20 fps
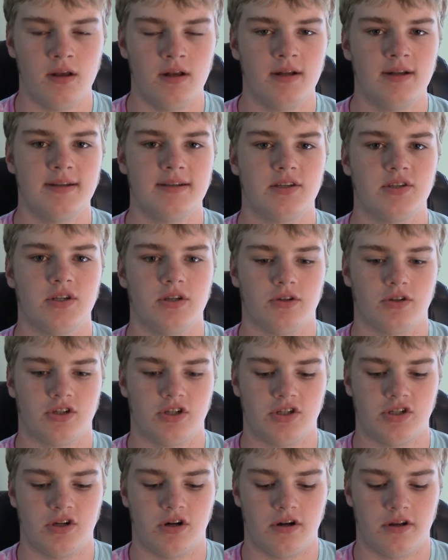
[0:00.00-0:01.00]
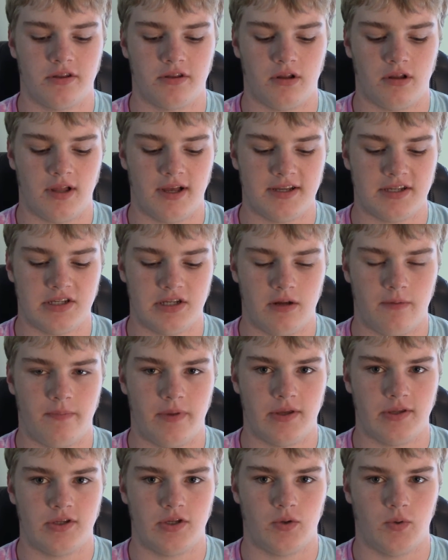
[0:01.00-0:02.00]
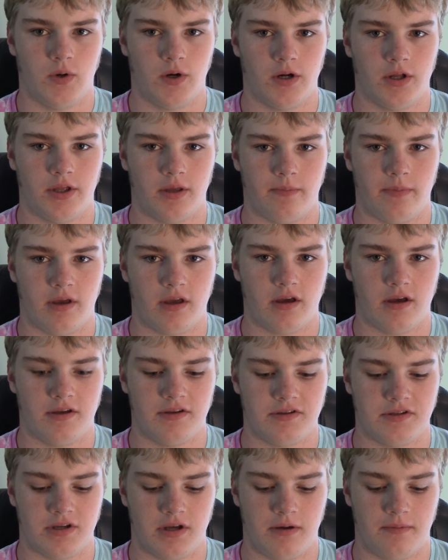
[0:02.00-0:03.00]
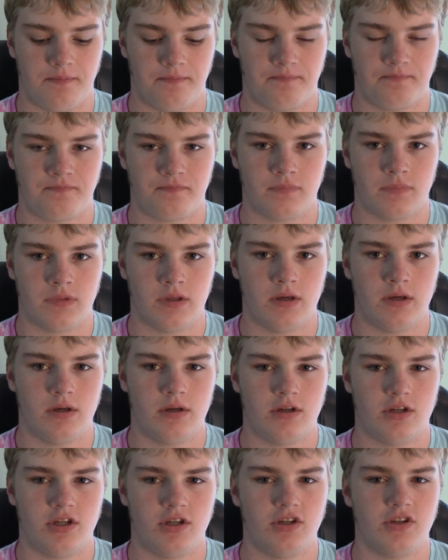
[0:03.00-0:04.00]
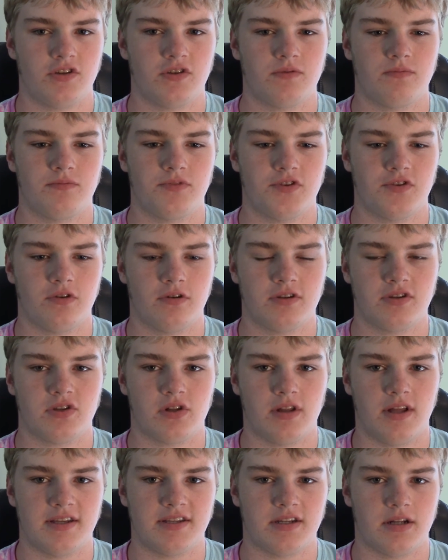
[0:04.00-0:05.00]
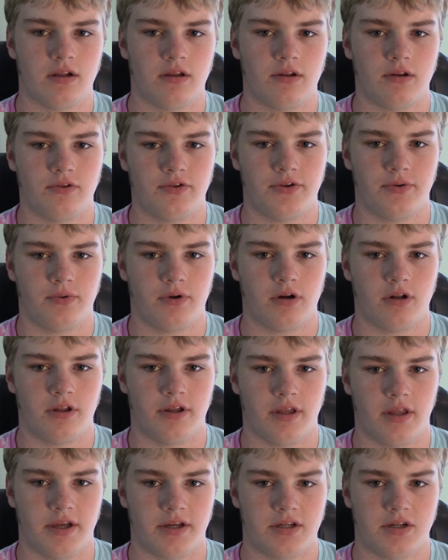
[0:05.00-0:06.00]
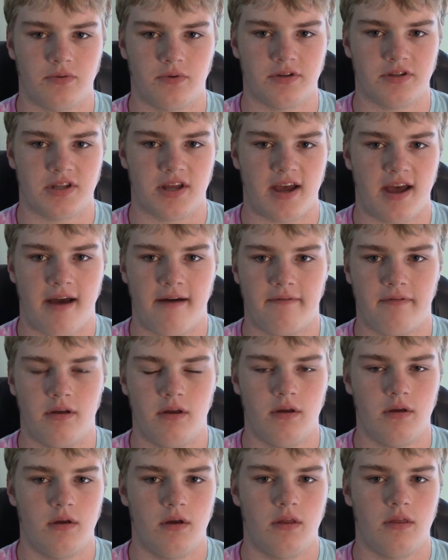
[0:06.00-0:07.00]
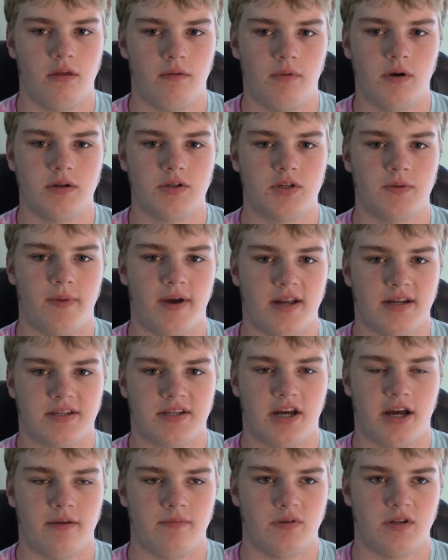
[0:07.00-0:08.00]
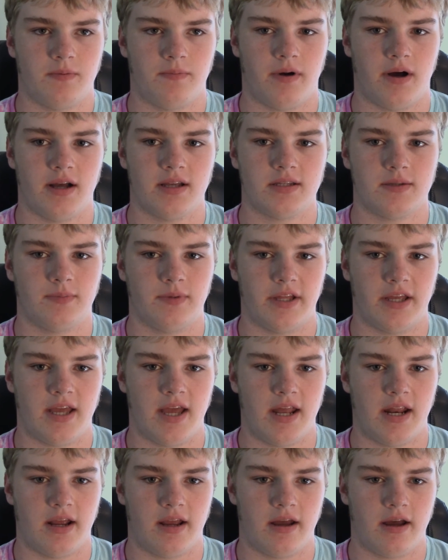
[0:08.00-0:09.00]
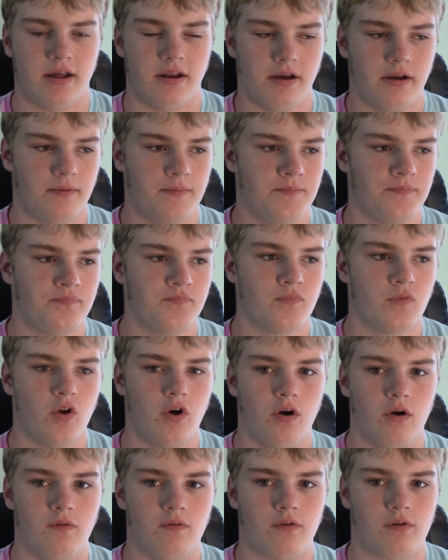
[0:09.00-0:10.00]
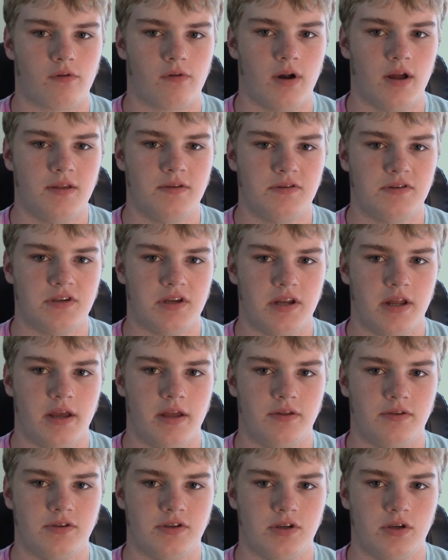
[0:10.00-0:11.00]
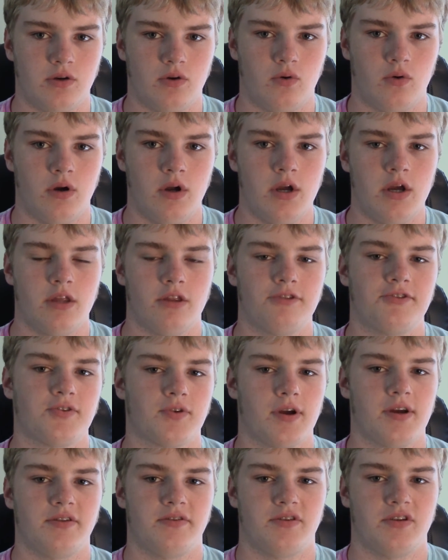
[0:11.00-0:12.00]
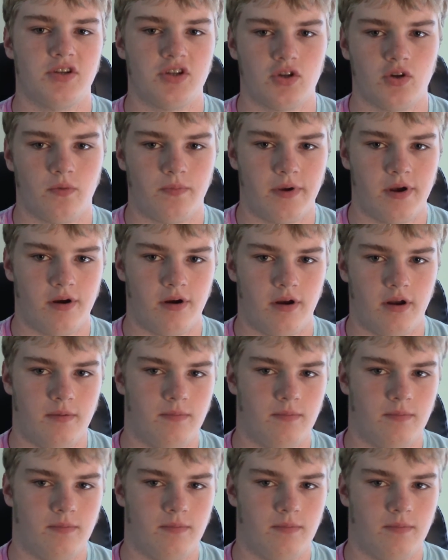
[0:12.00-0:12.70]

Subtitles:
still, she started the lesson a bit too early because she just starts the lesson a little too early. Like, she wants to have the most amount of time she possibly can and kind of overruns it into the transitional period